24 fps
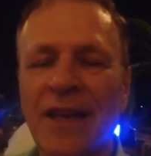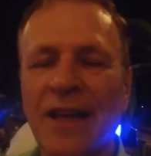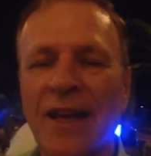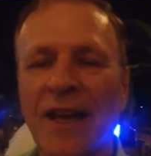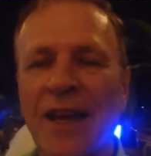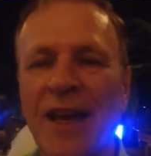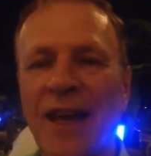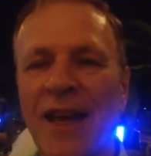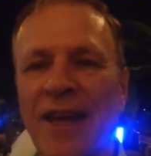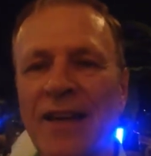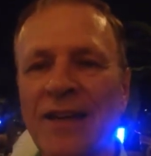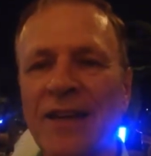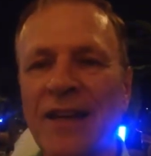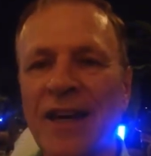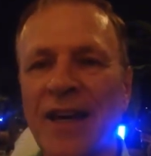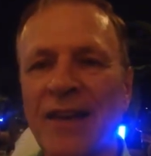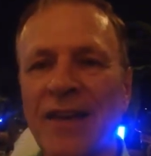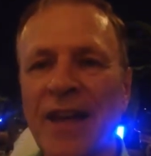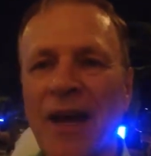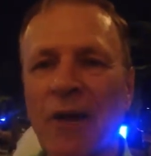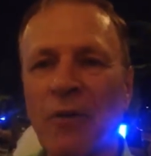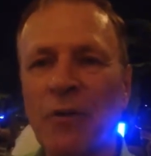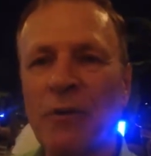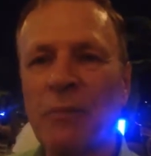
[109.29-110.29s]
and uh,
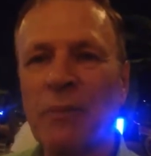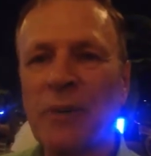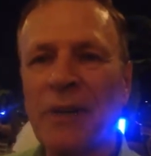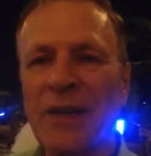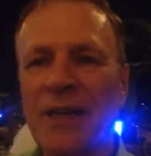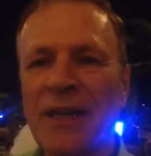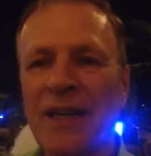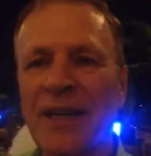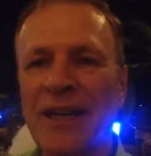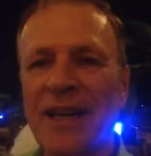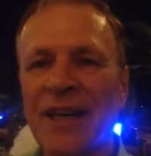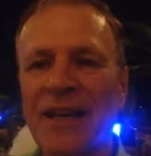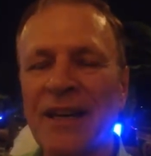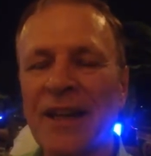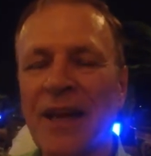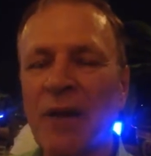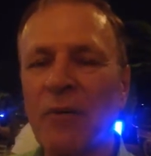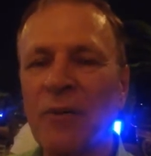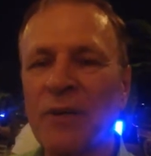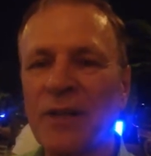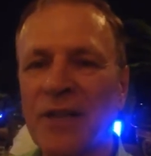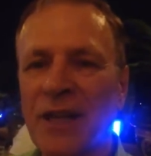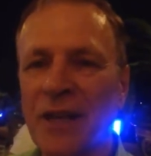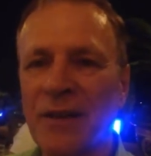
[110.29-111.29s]
that would be uh, that
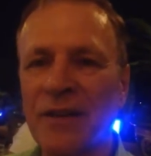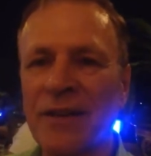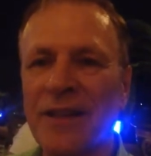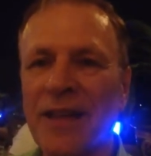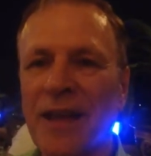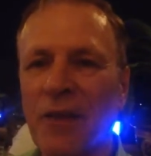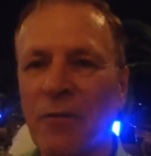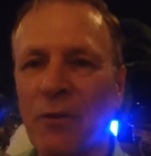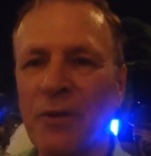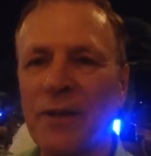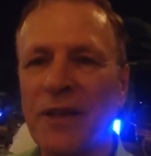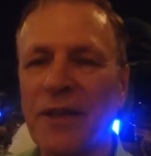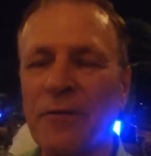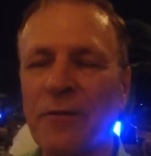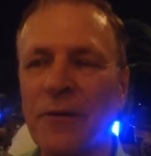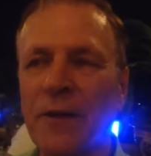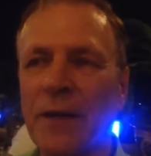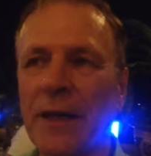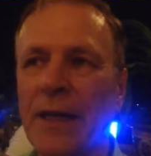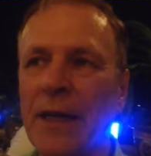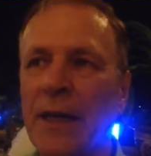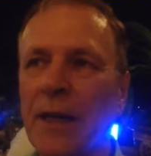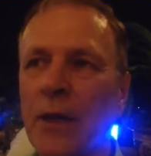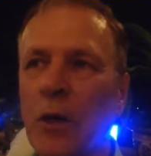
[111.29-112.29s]
would that will
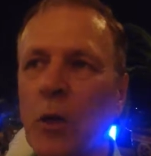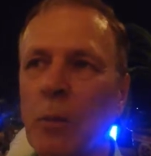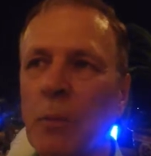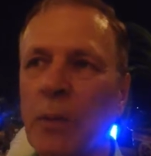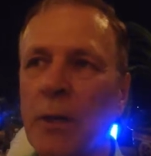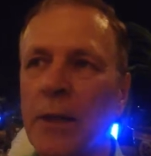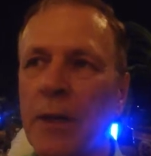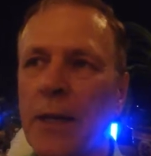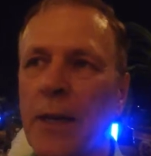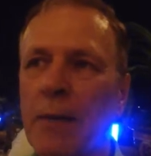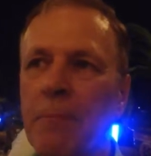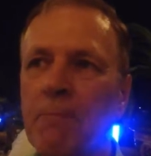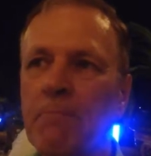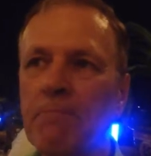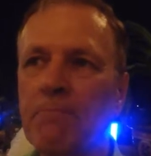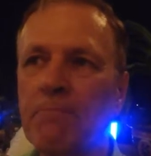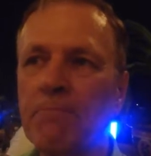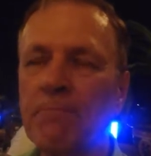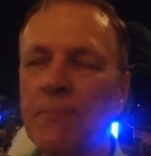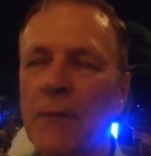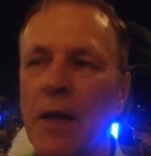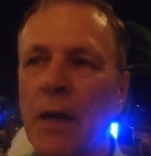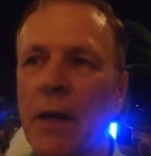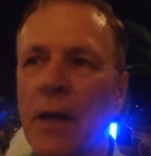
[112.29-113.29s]
definitely help. And then
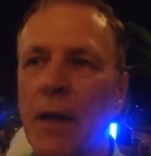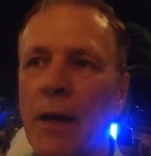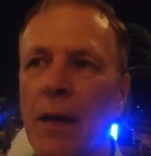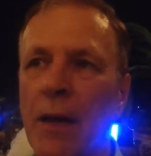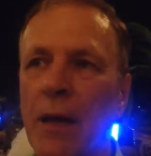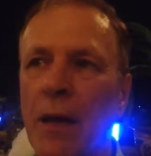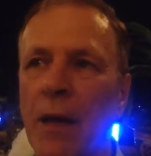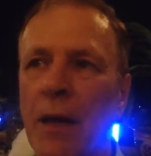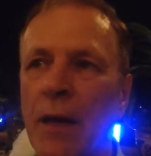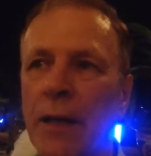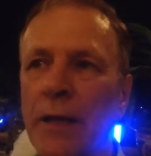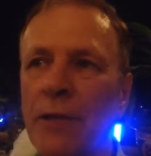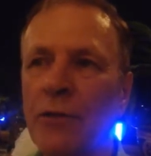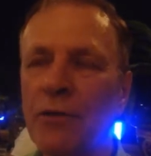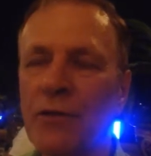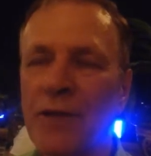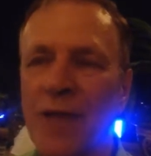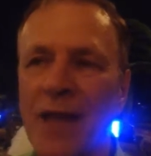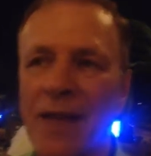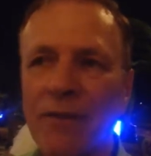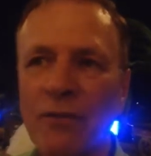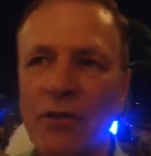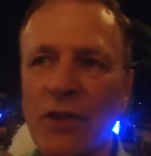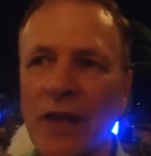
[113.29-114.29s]
uh, you
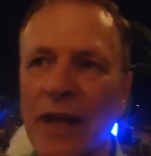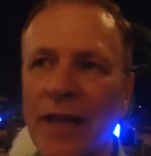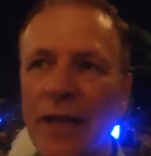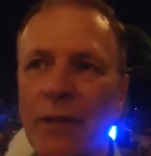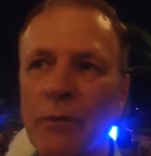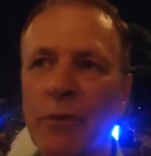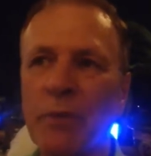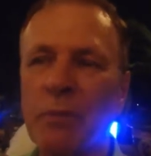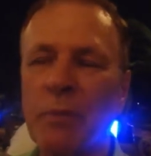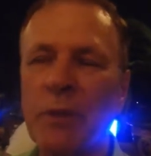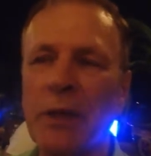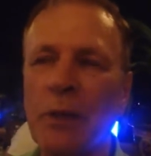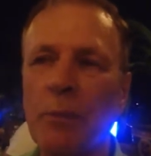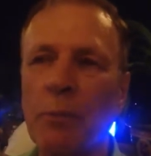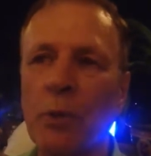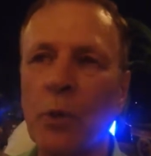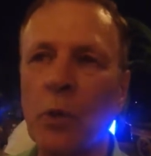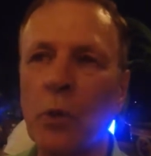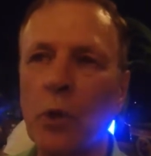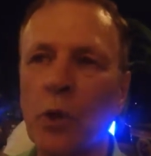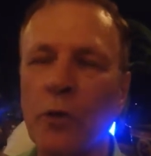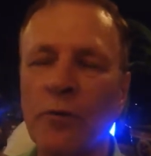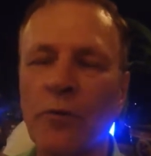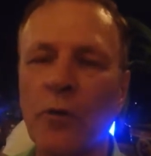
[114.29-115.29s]
start chatting with
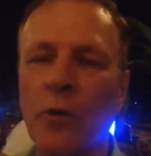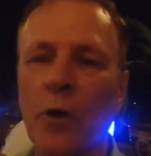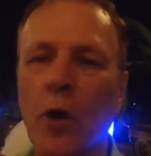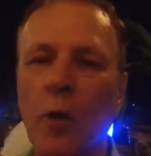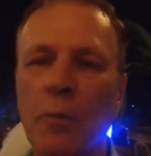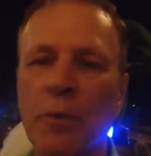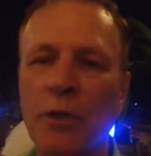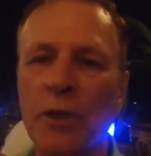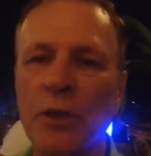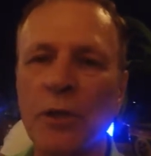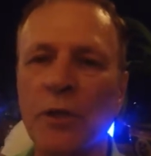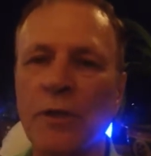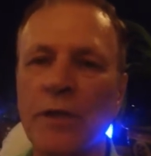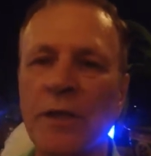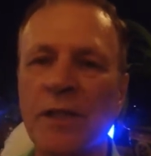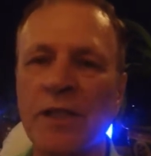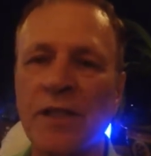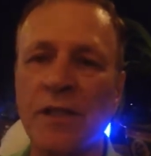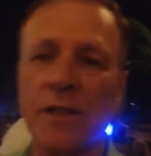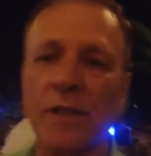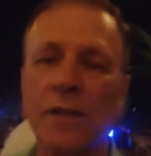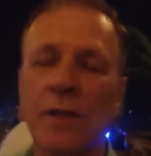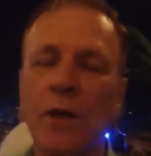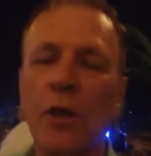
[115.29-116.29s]
people, look for opportunities
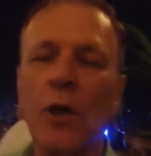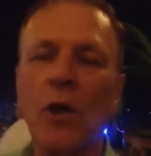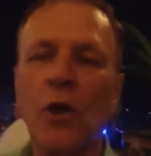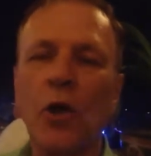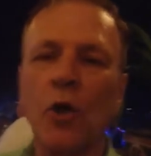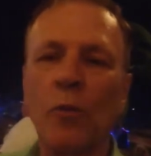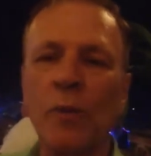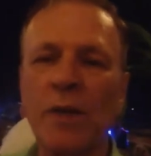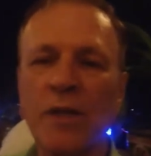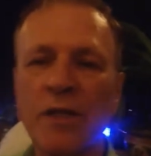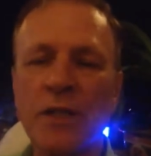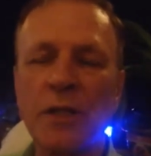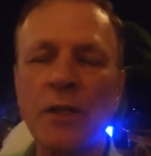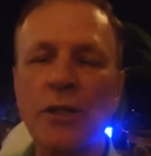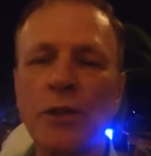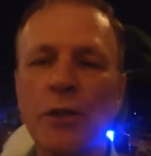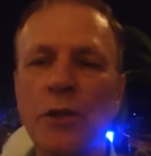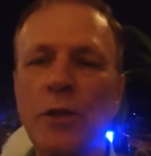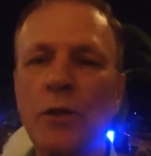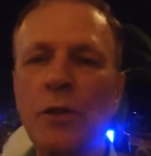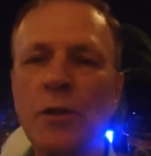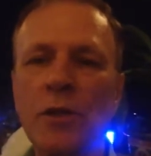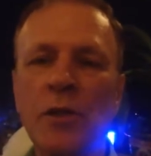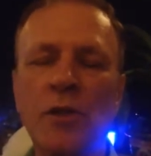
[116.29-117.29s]
and almost
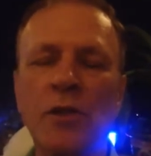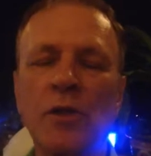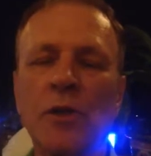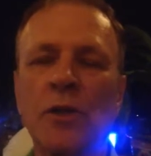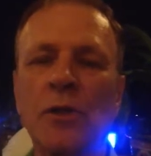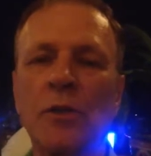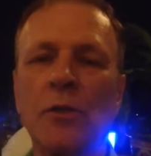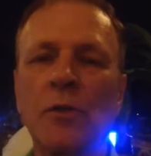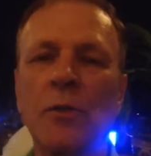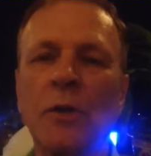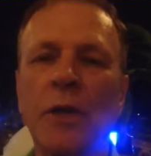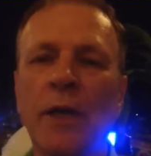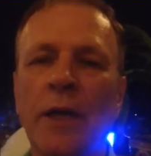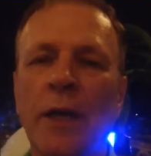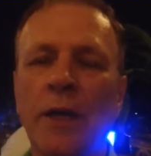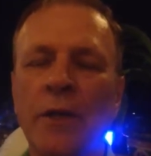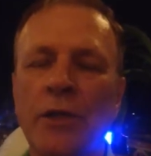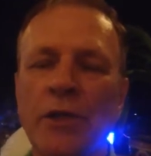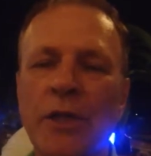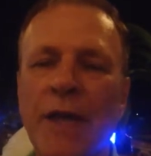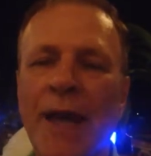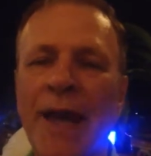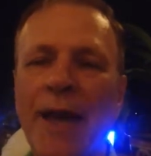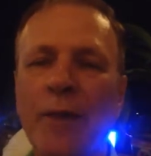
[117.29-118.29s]
excuses to
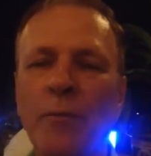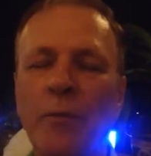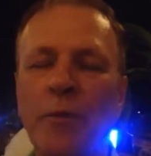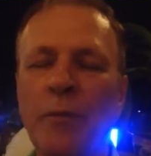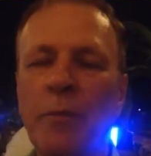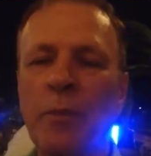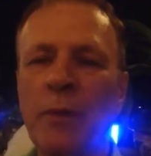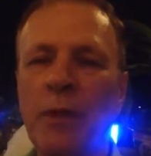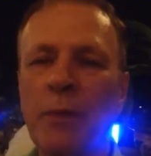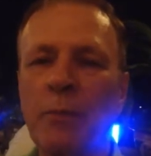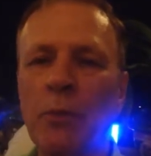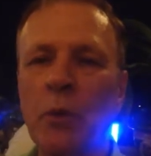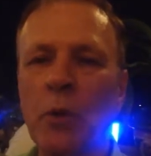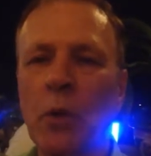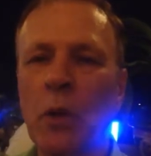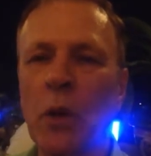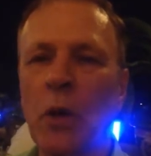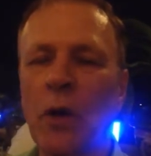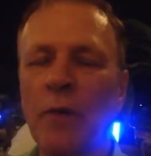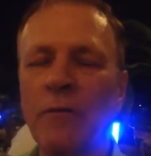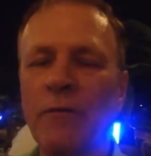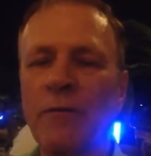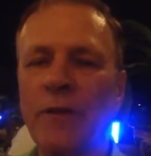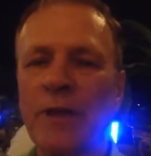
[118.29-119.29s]
chat with people
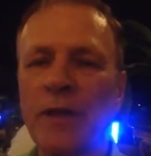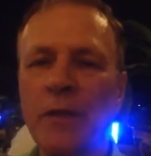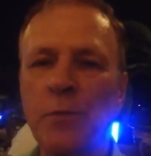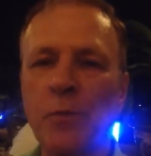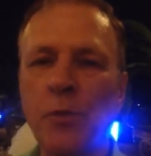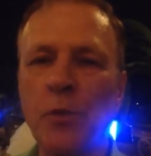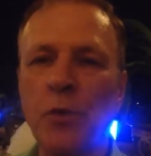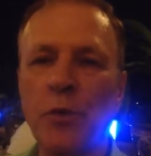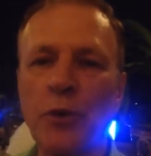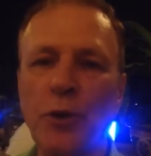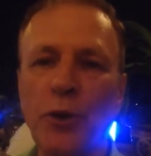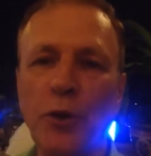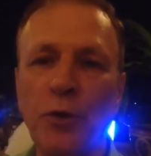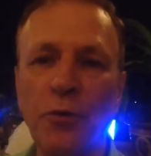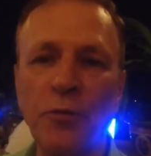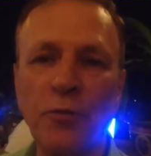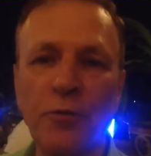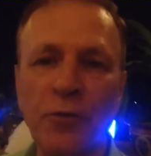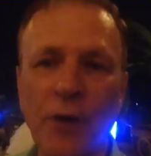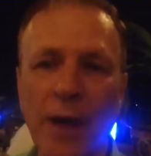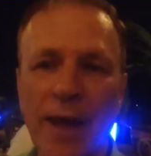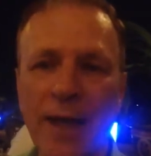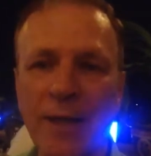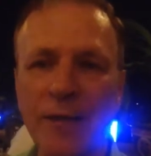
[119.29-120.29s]
on Facebook, new
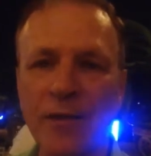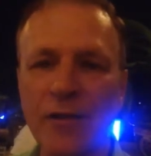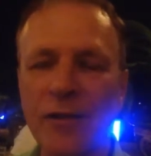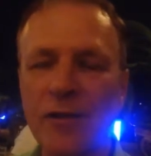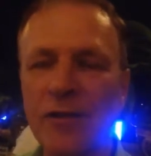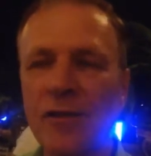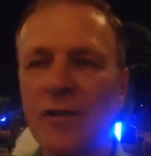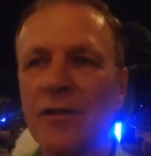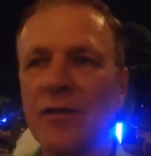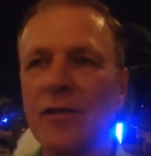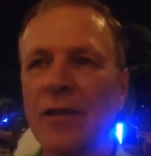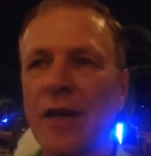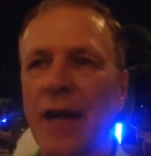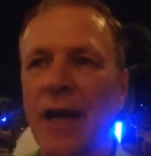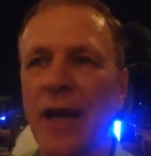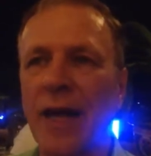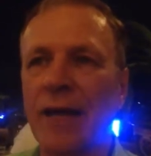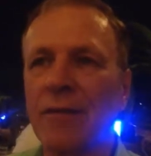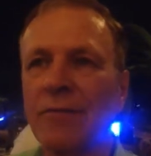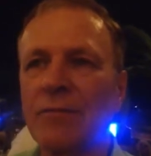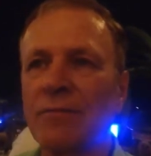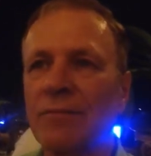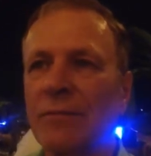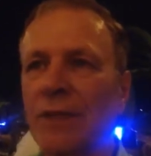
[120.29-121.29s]
friends.
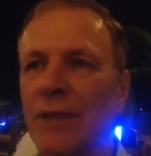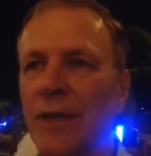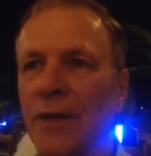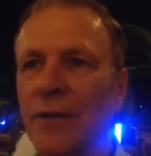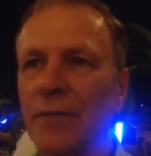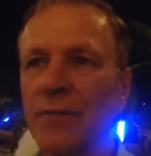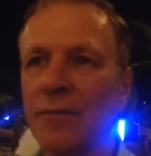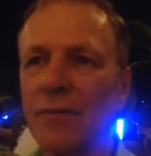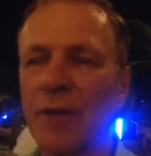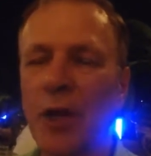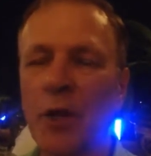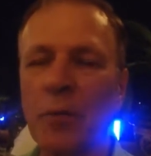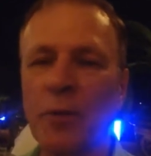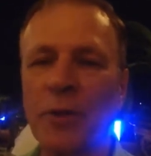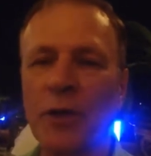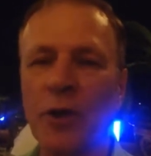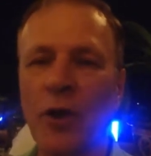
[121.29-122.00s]
Uh, you know, open a